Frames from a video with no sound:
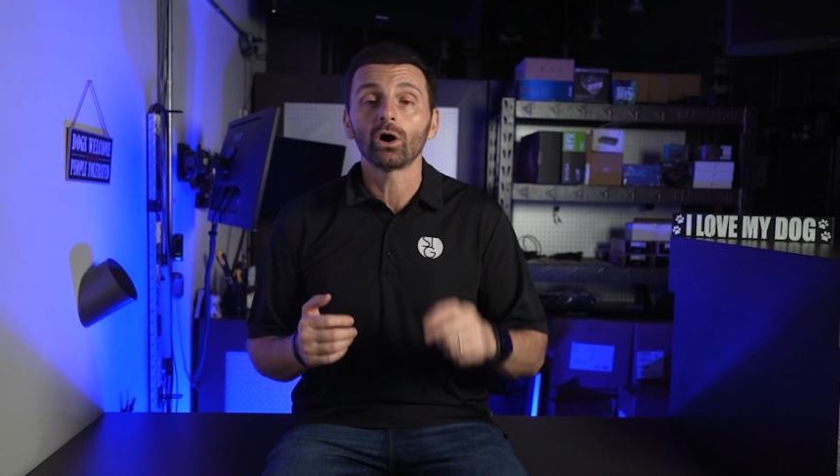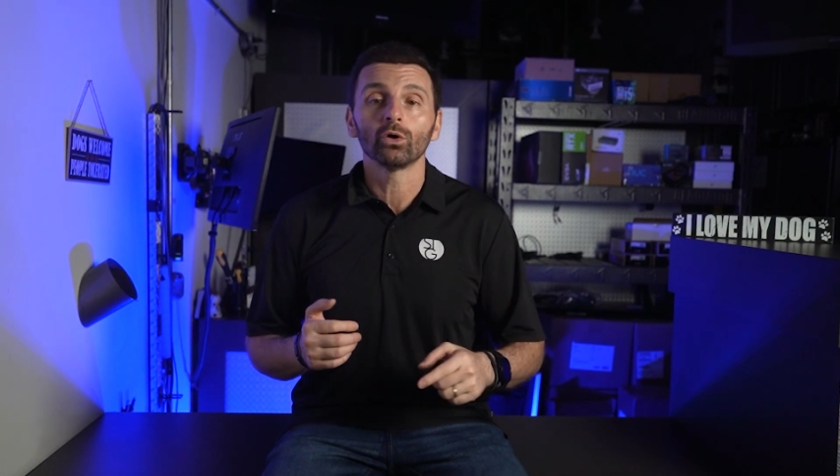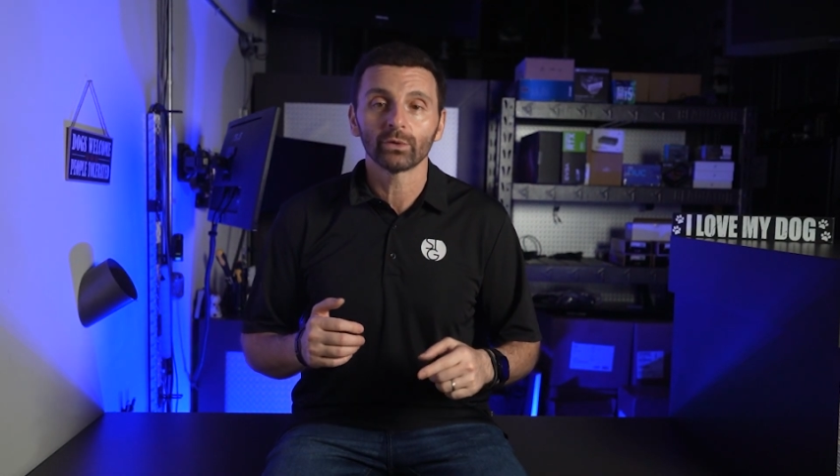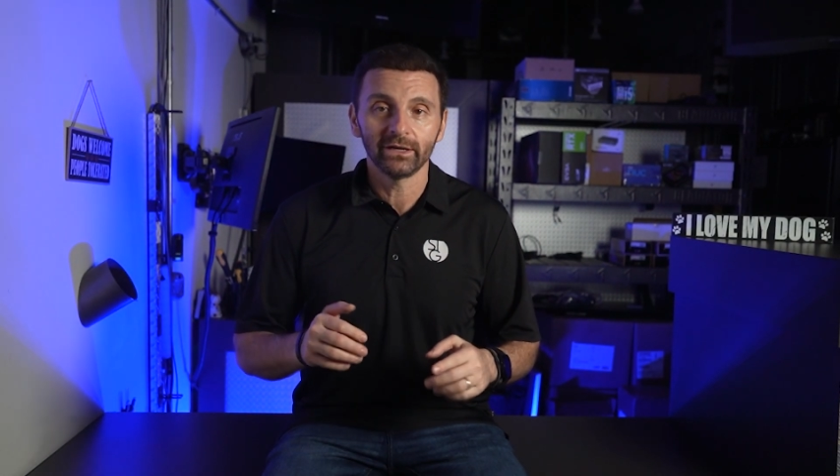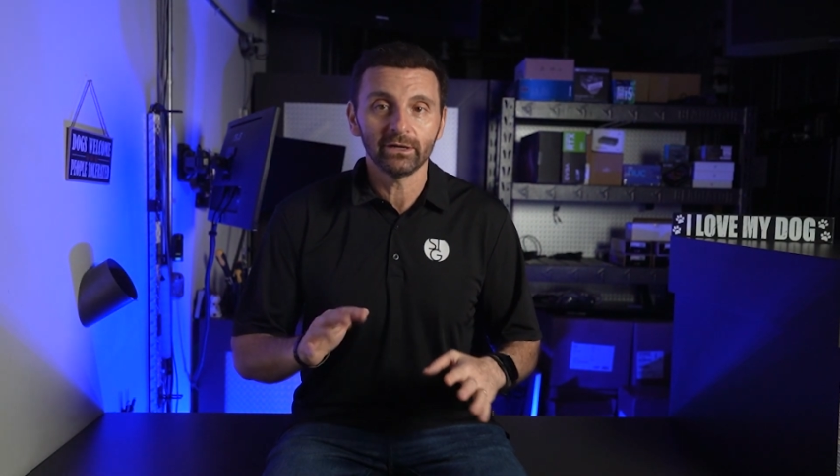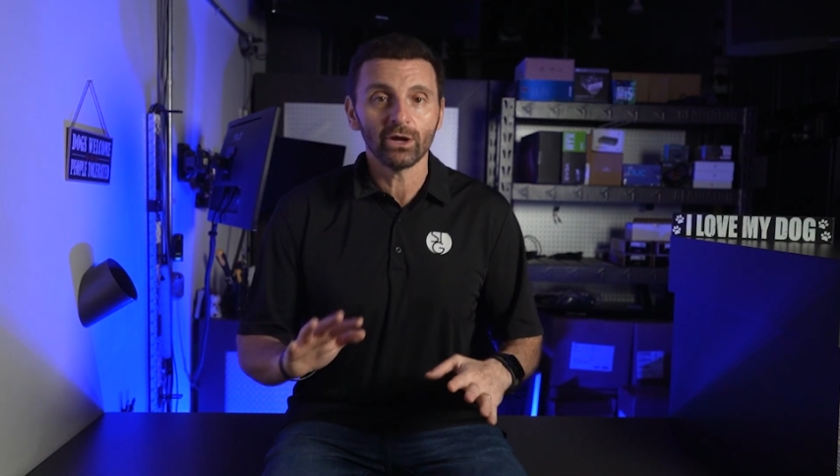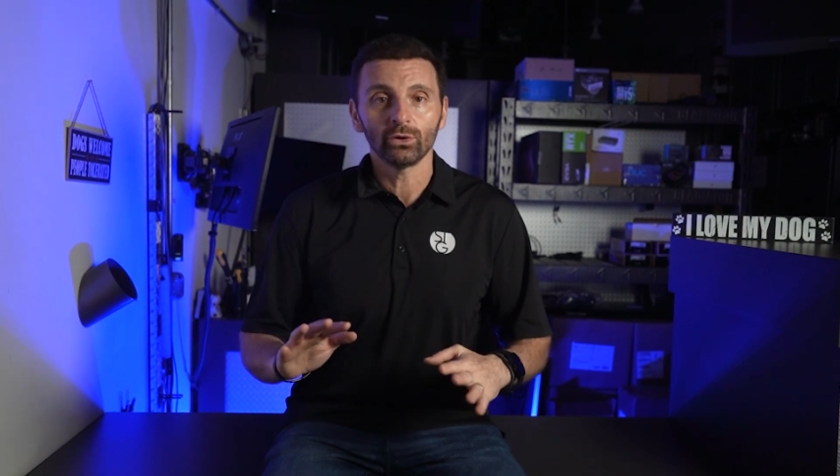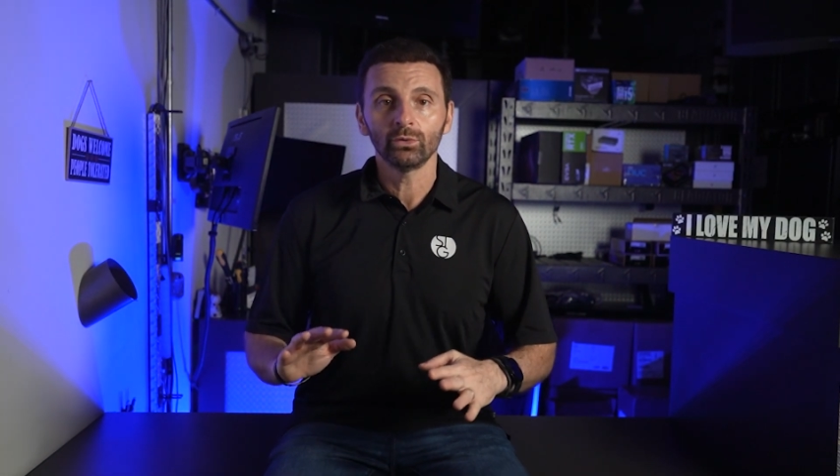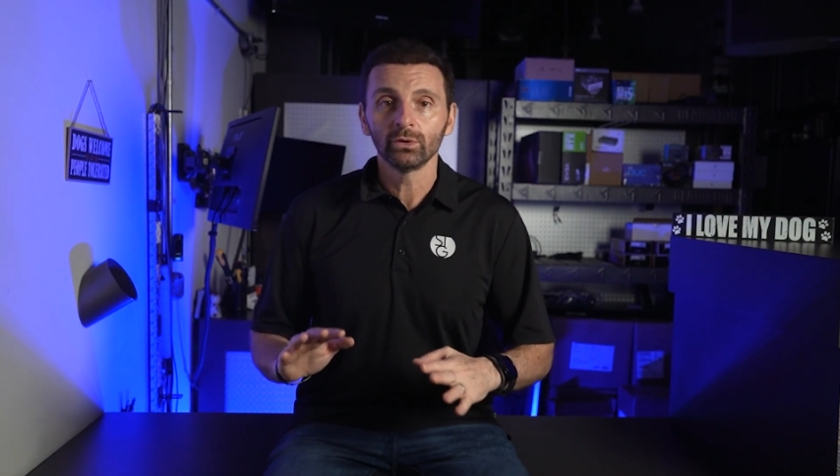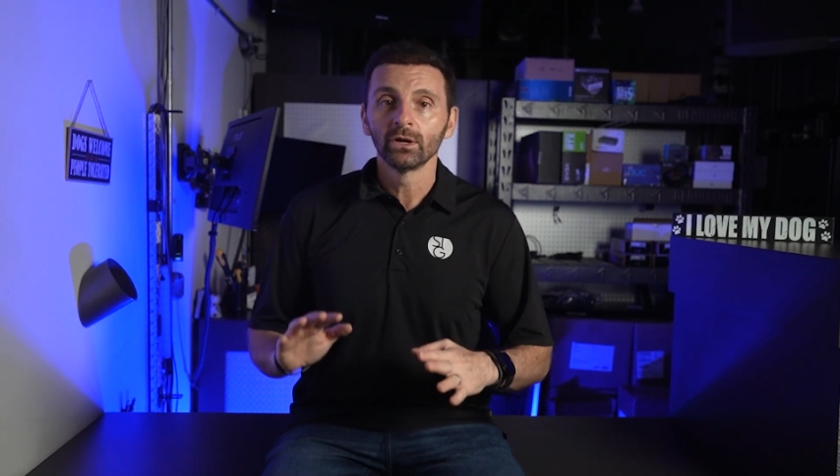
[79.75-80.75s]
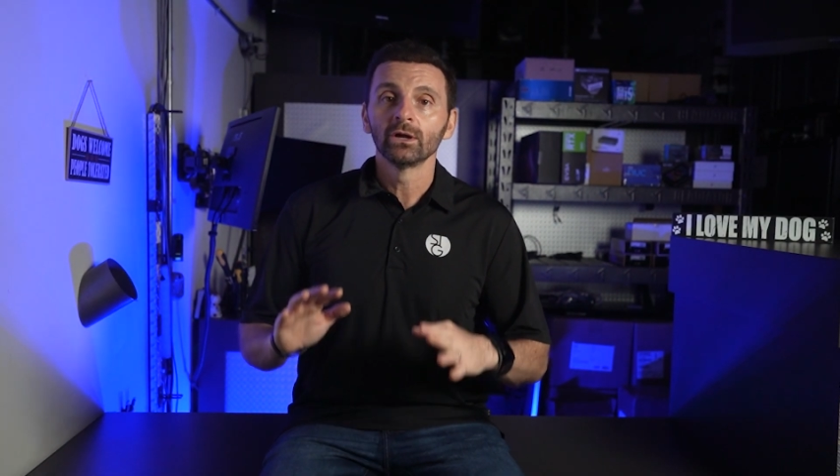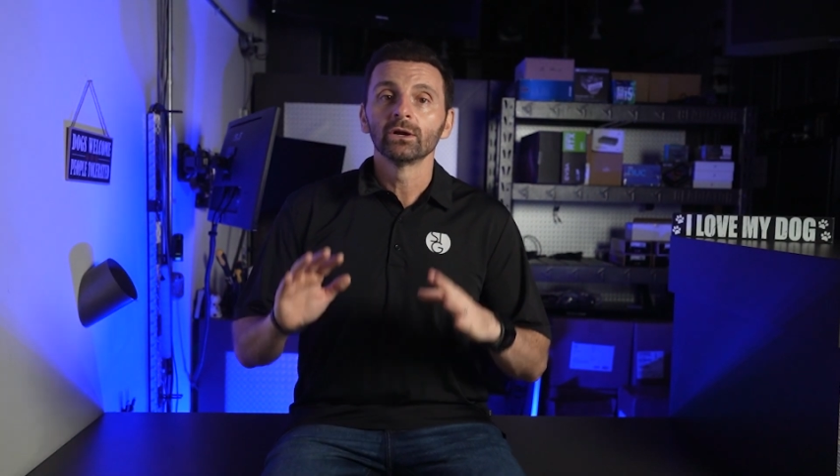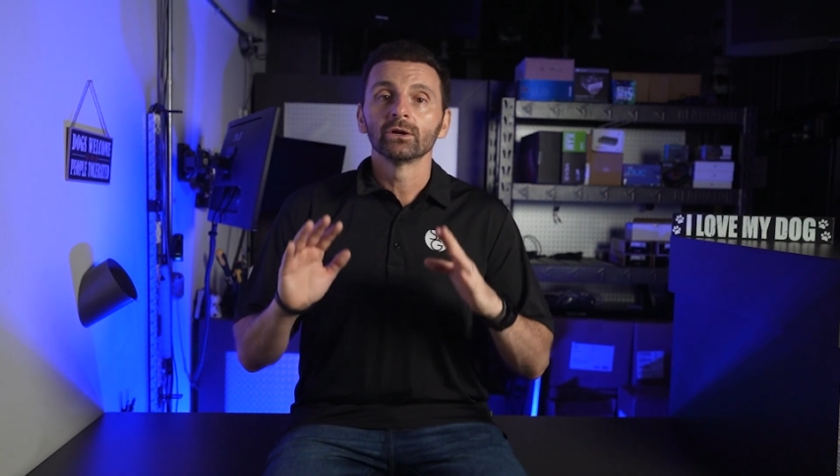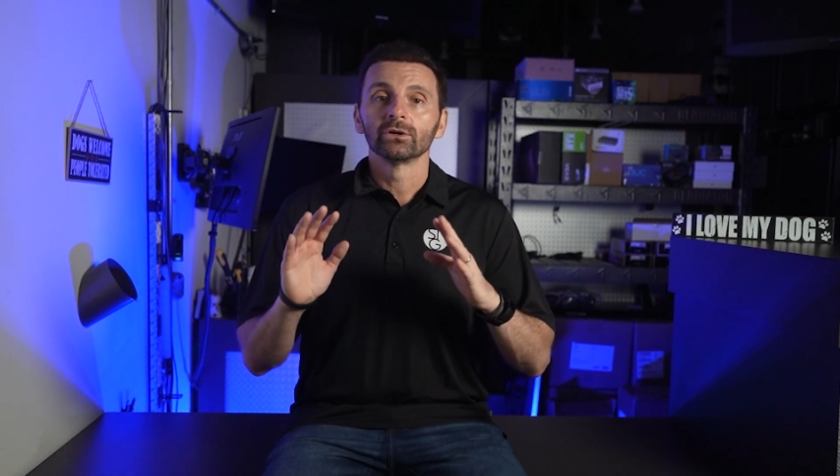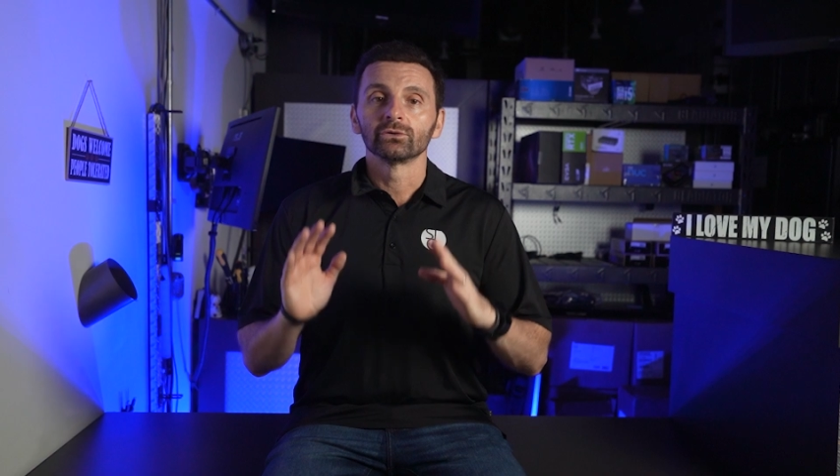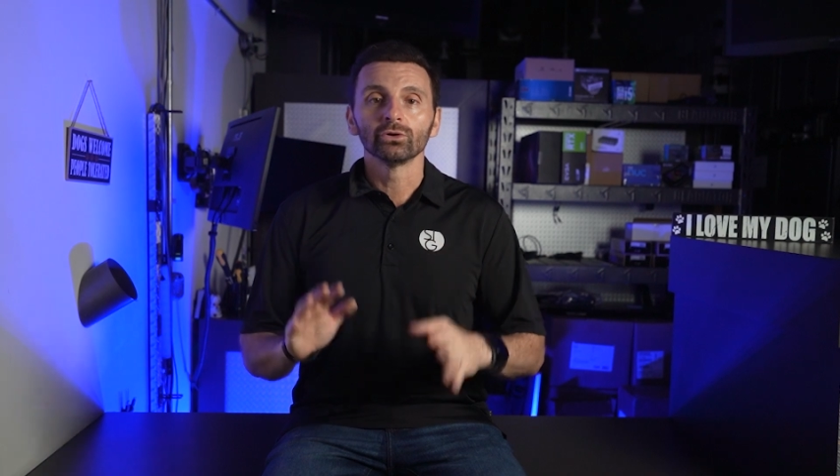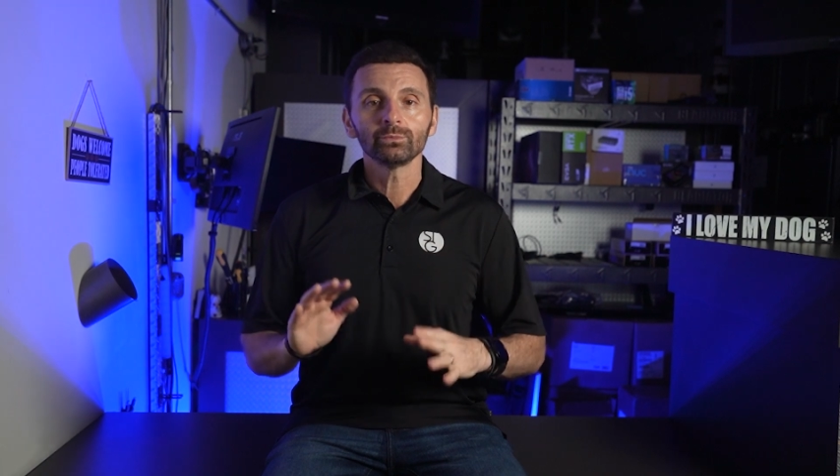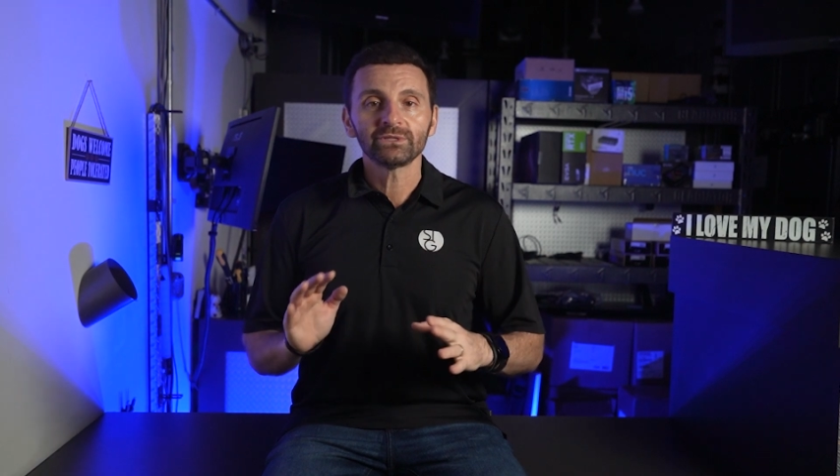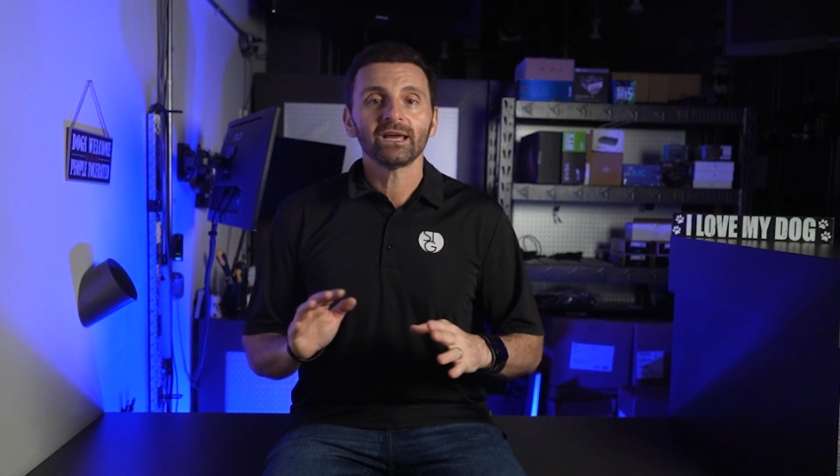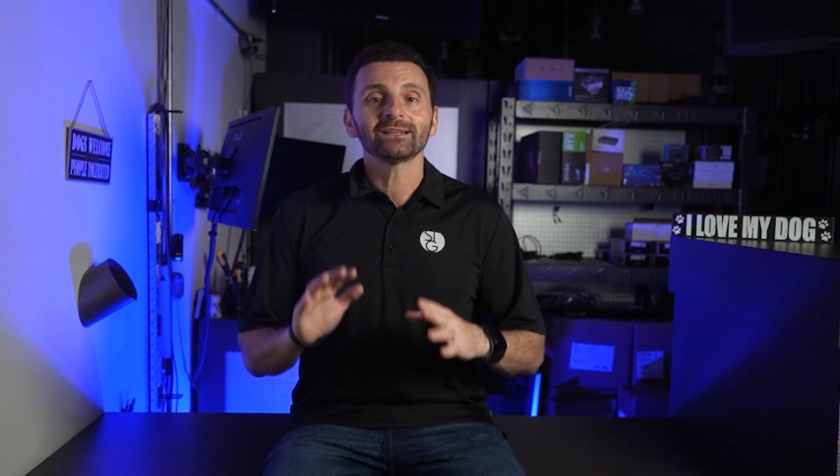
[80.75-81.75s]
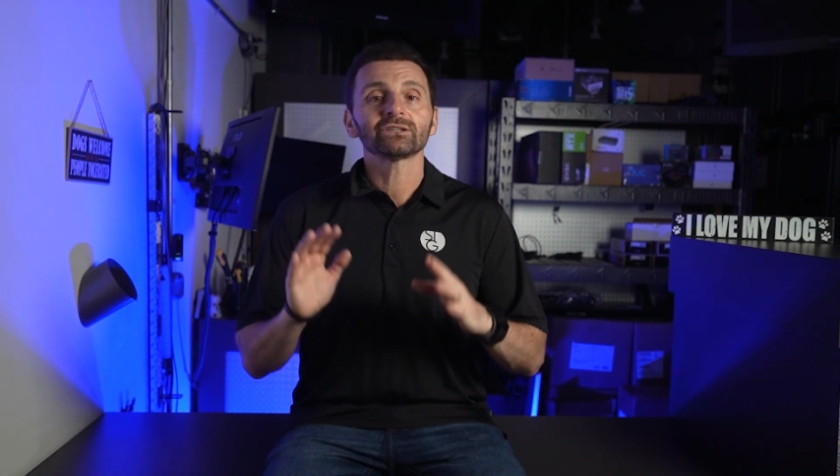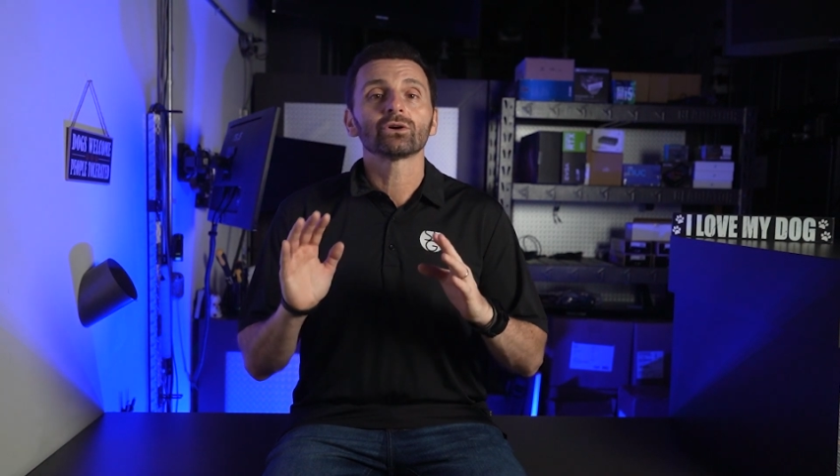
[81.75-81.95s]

already know, group chats